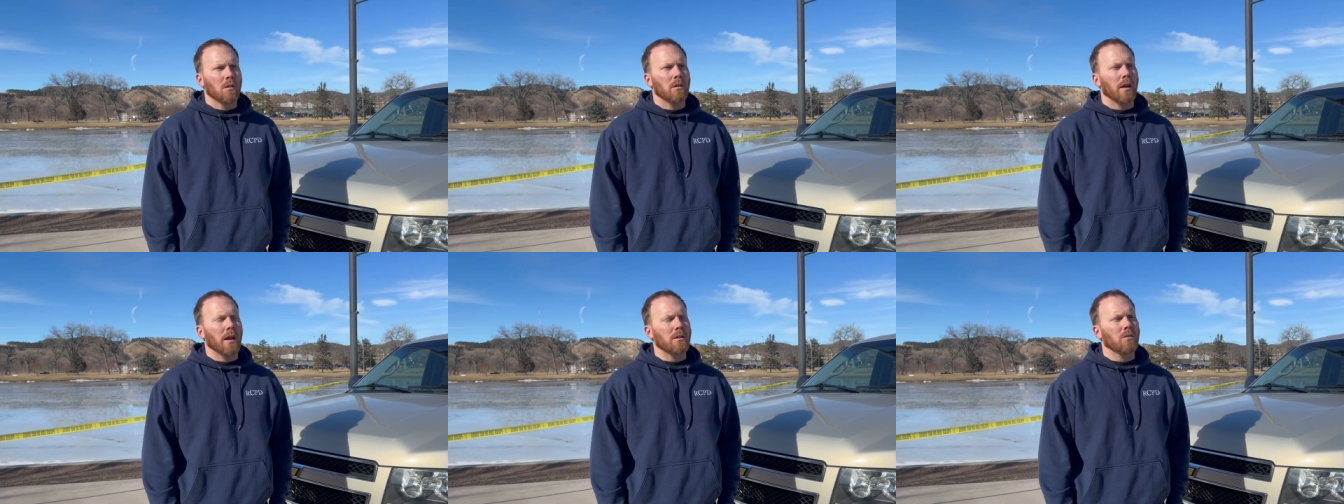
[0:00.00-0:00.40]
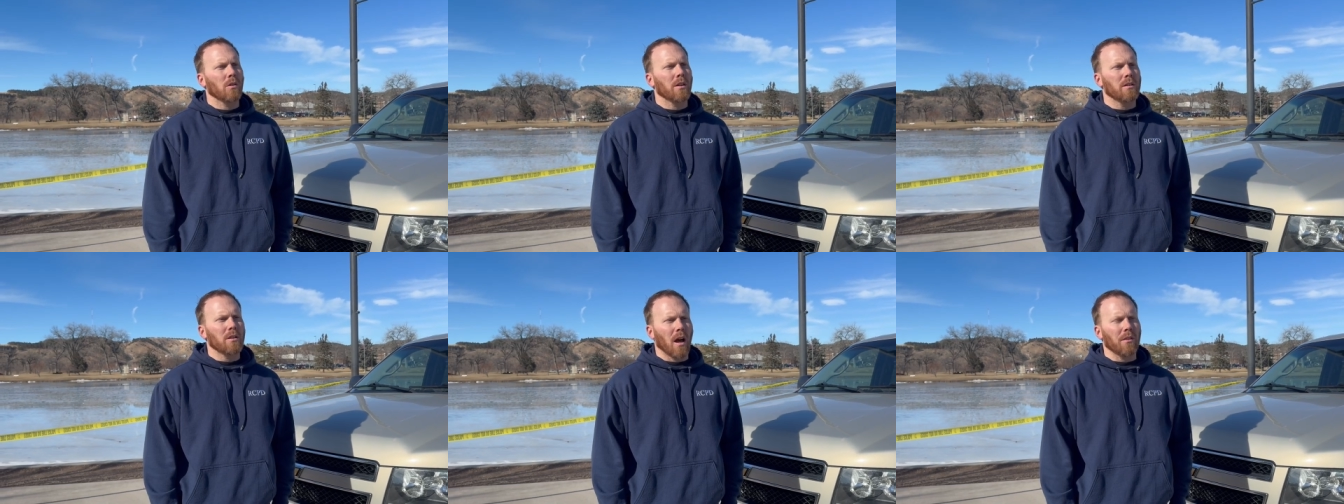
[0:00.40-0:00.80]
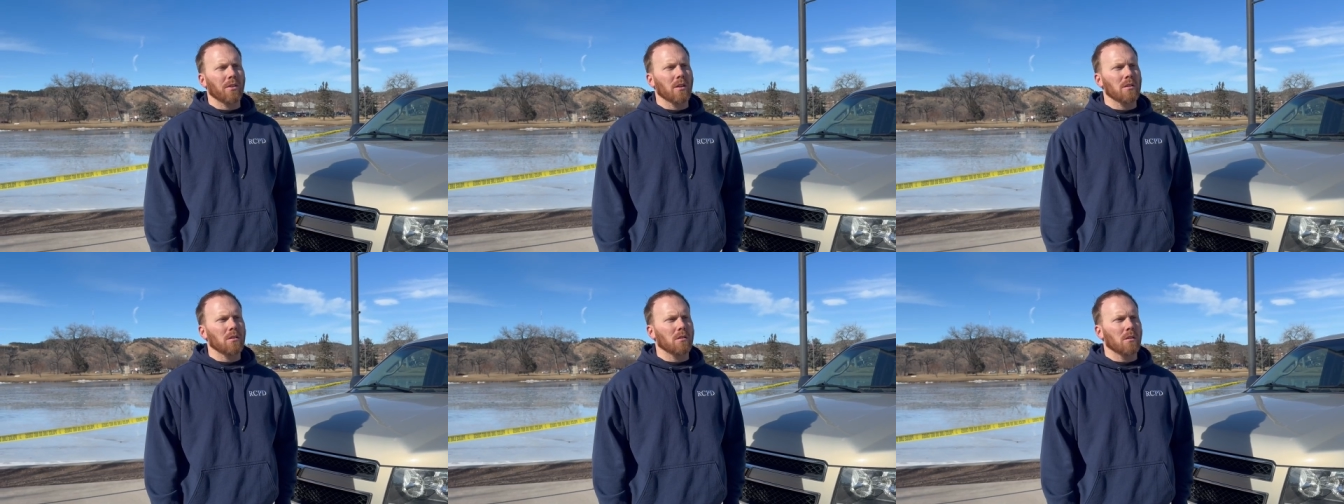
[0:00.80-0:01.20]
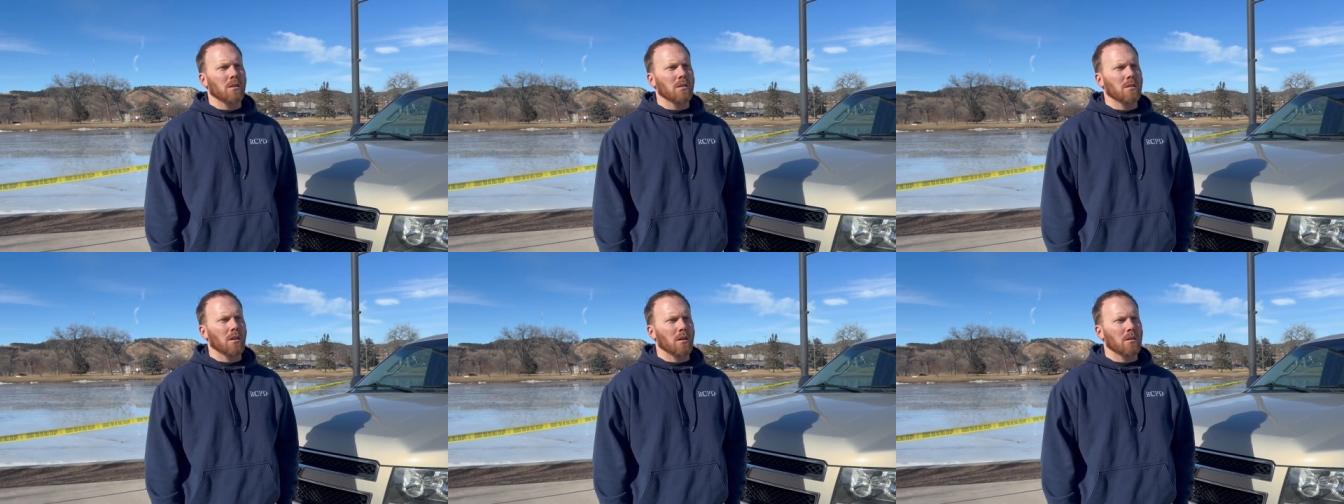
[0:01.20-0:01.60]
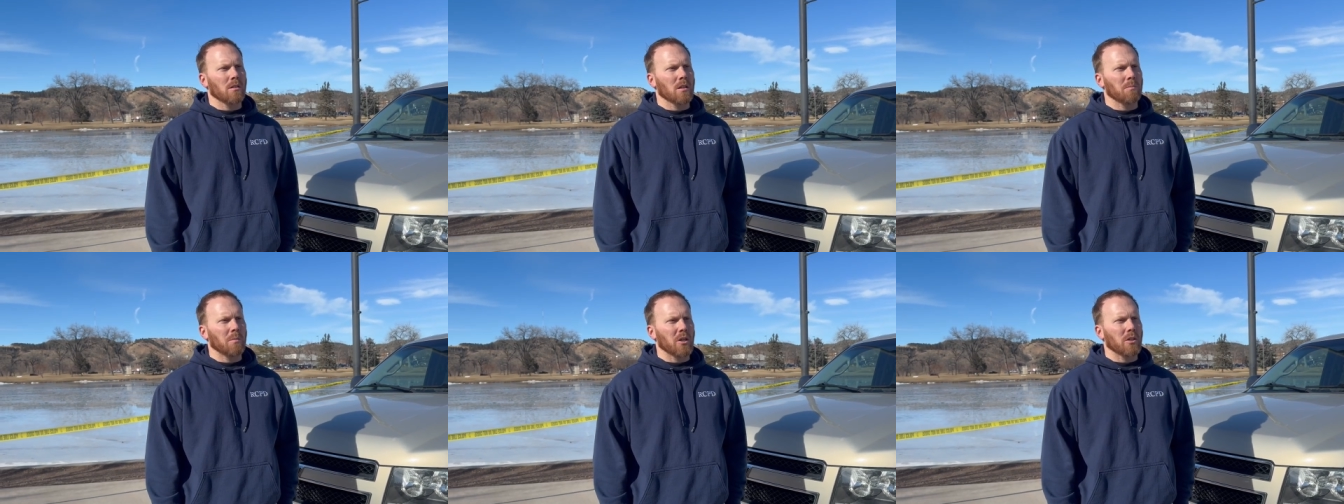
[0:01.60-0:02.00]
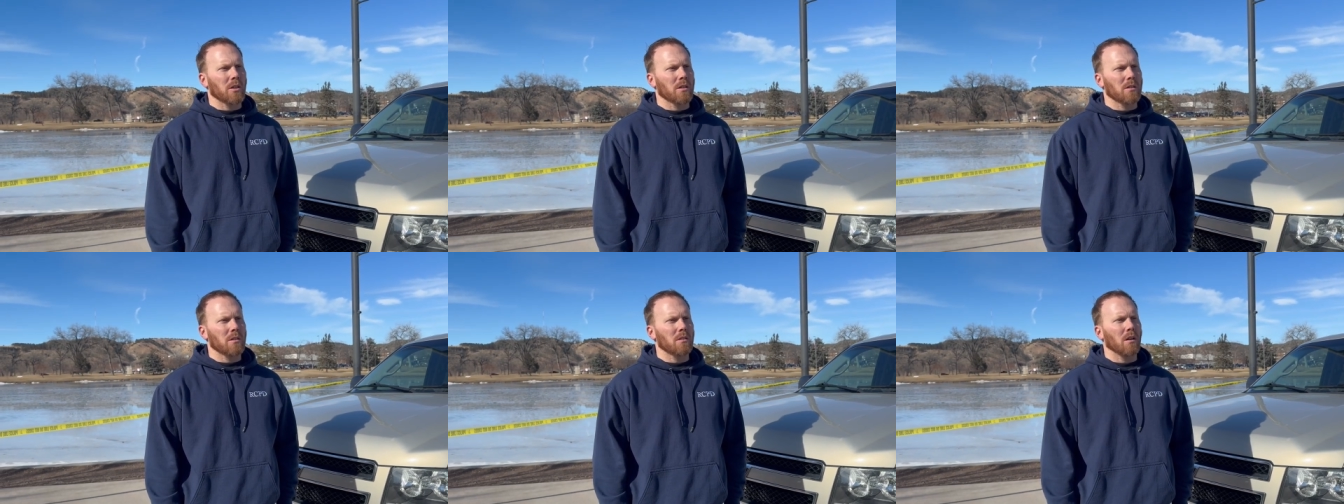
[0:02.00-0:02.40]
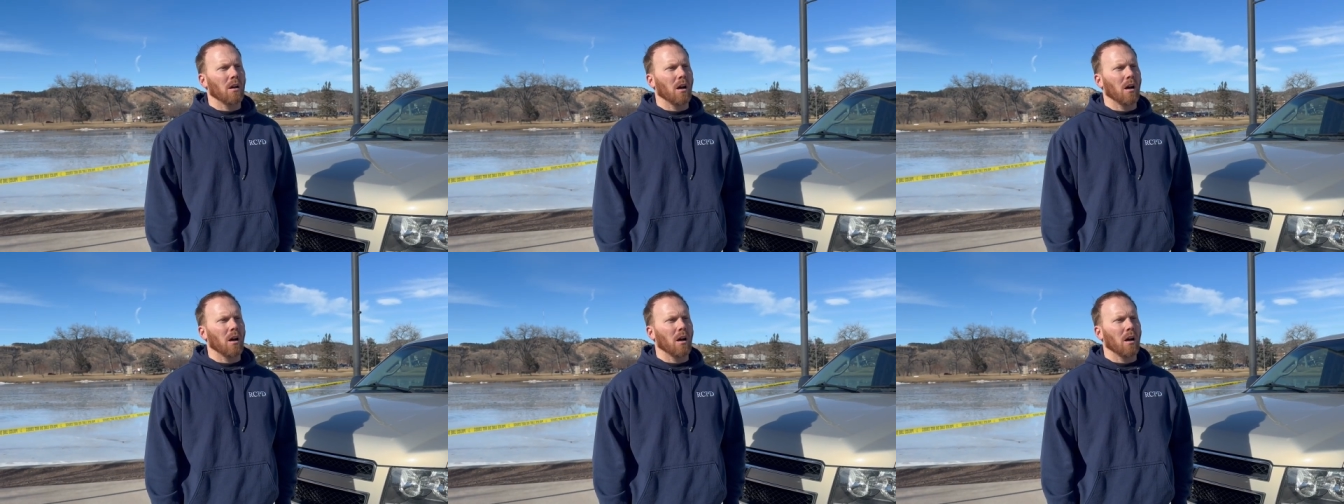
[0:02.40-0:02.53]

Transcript: Yeah, so the death is considered suspicious.